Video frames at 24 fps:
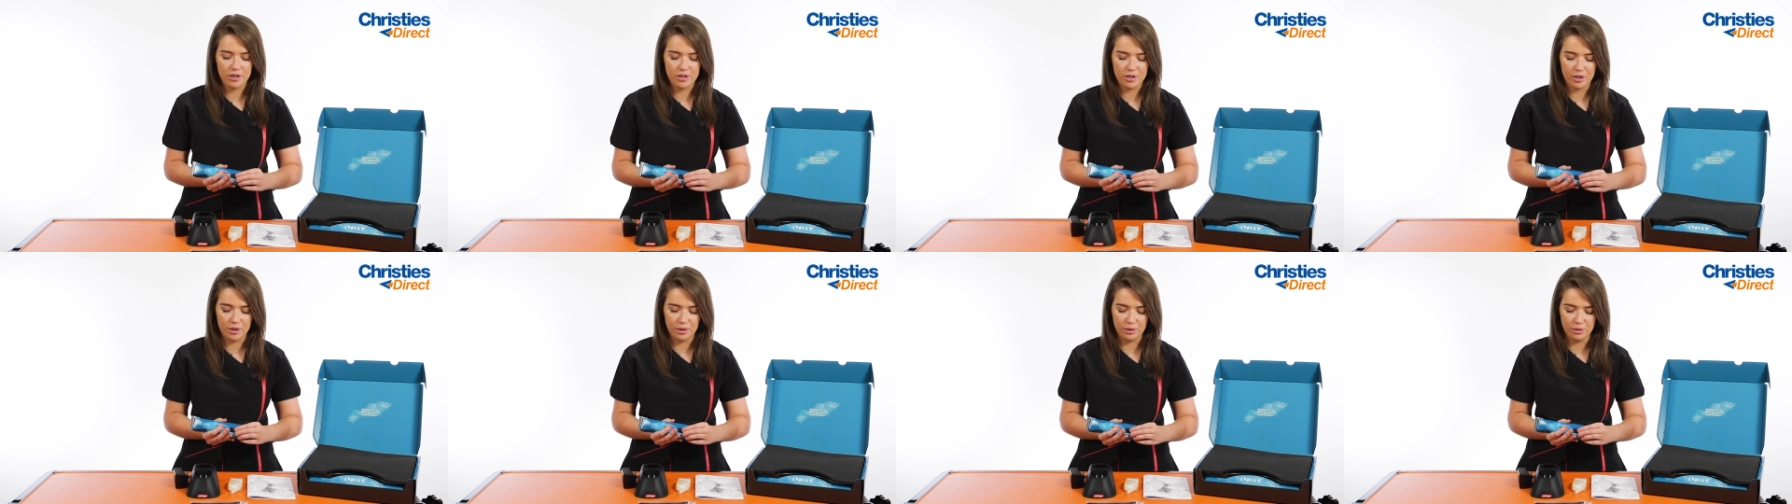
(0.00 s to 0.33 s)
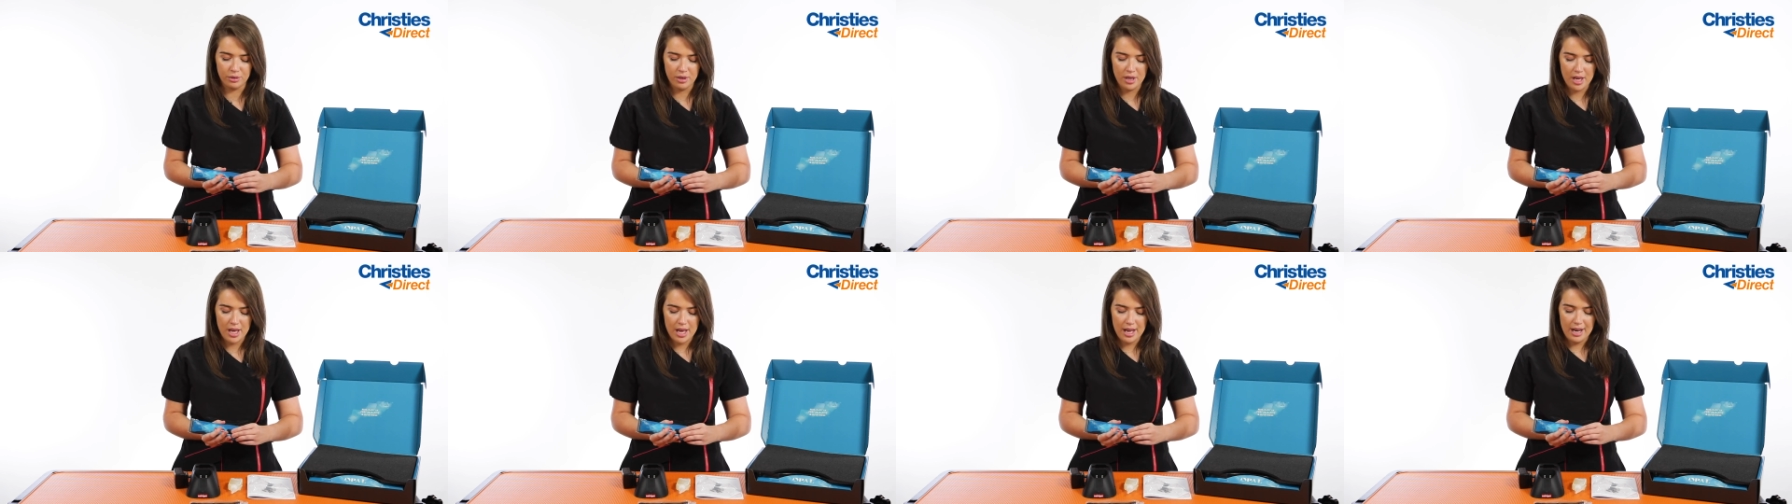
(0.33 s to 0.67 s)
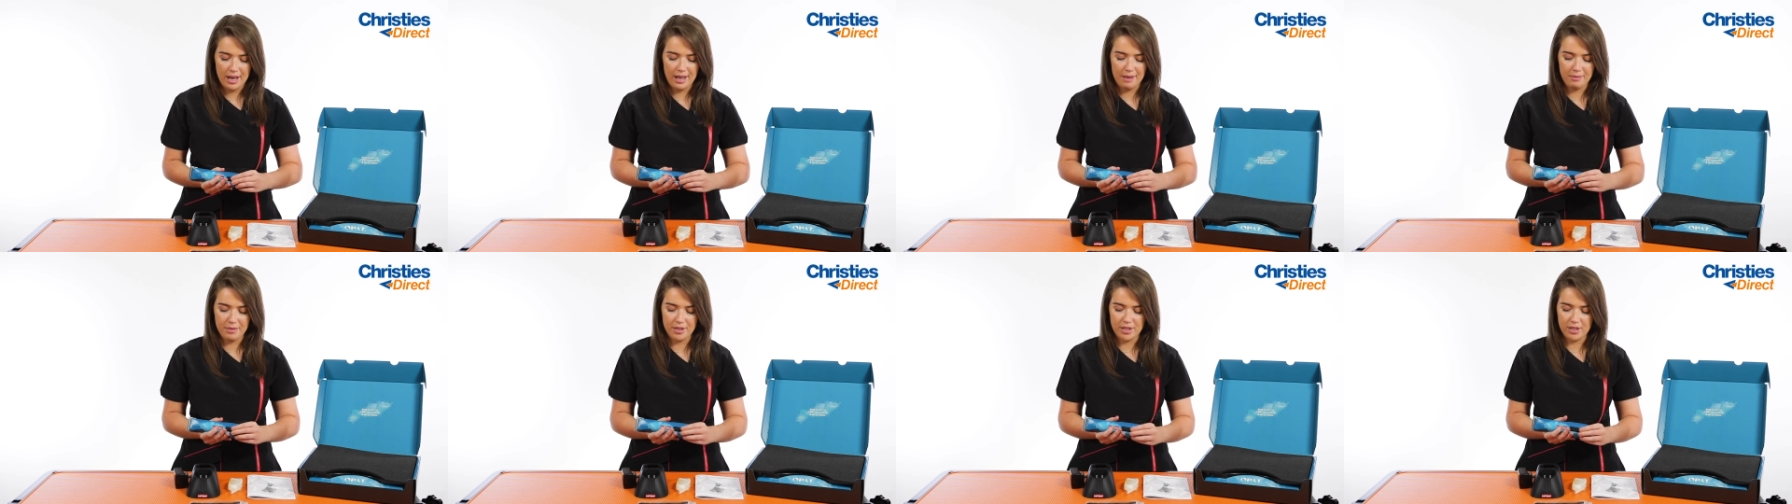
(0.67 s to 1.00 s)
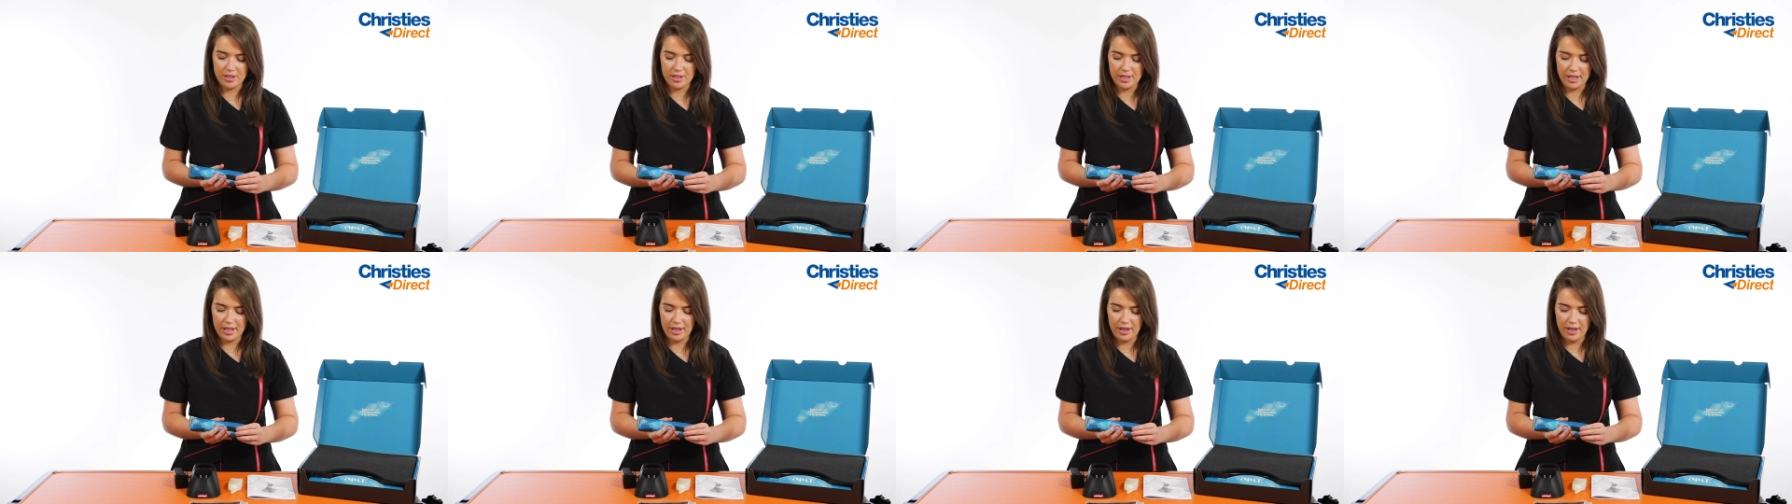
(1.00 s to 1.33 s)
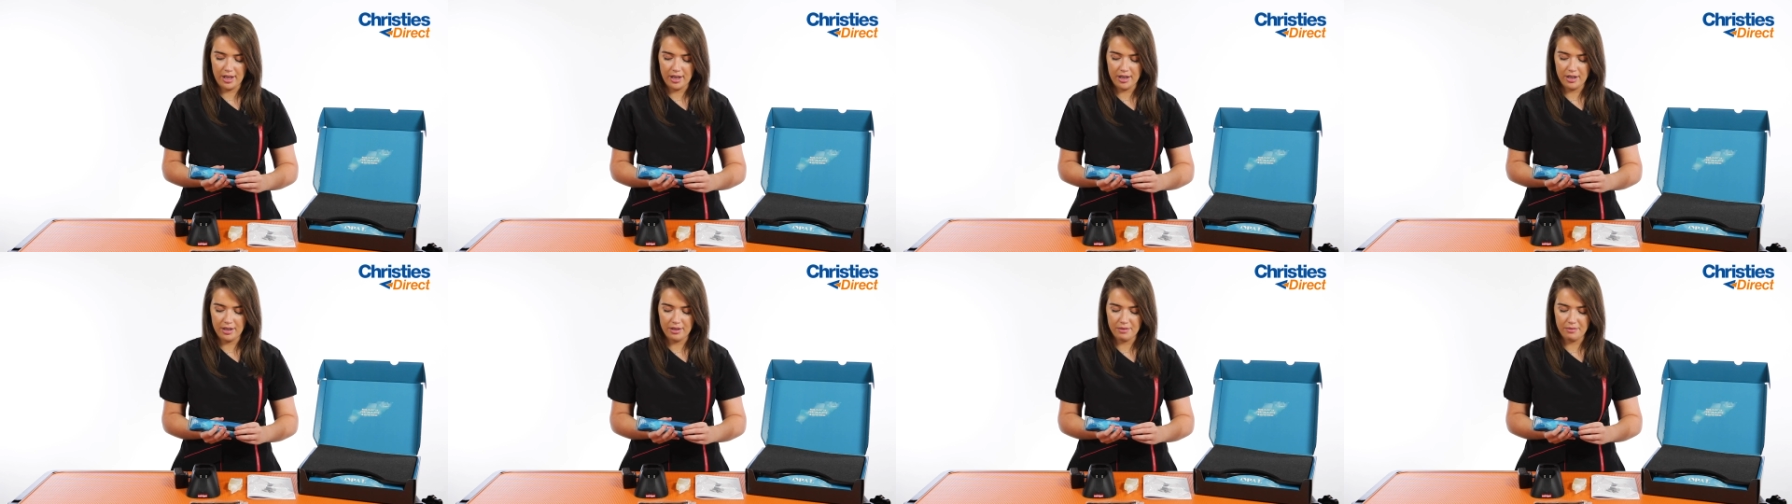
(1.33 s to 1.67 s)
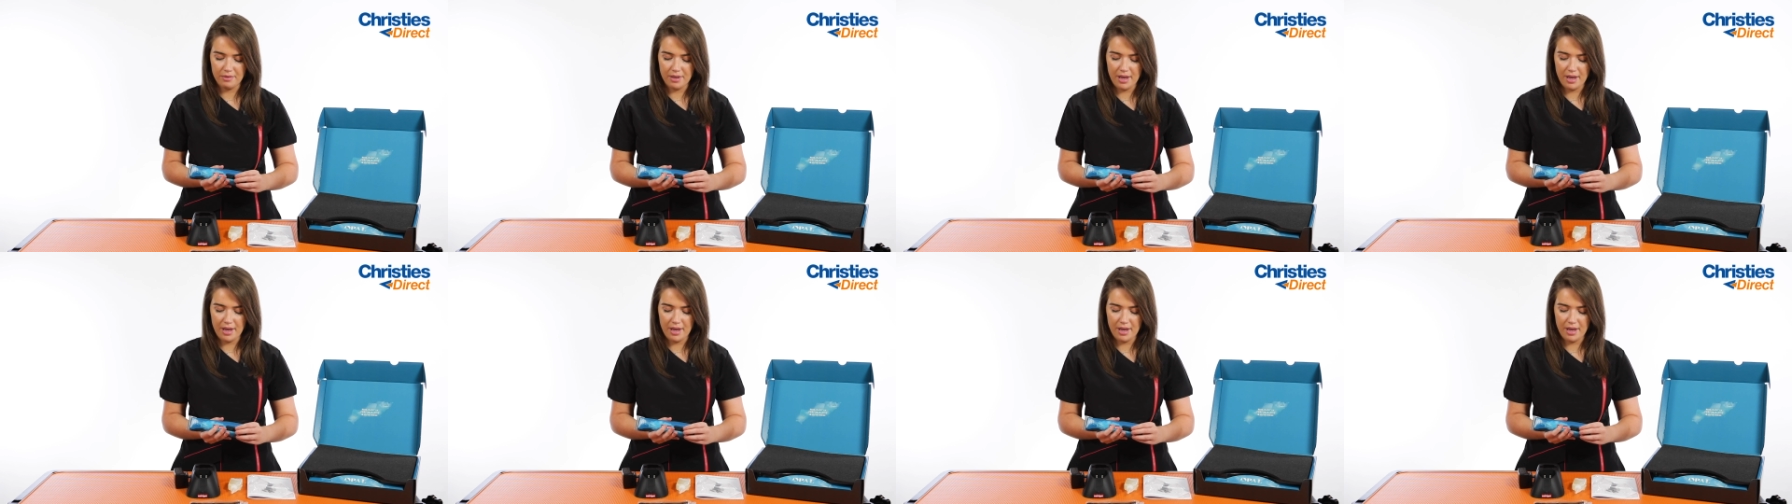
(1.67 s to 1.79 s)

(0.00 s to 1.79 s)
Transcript: So let me just let you hear,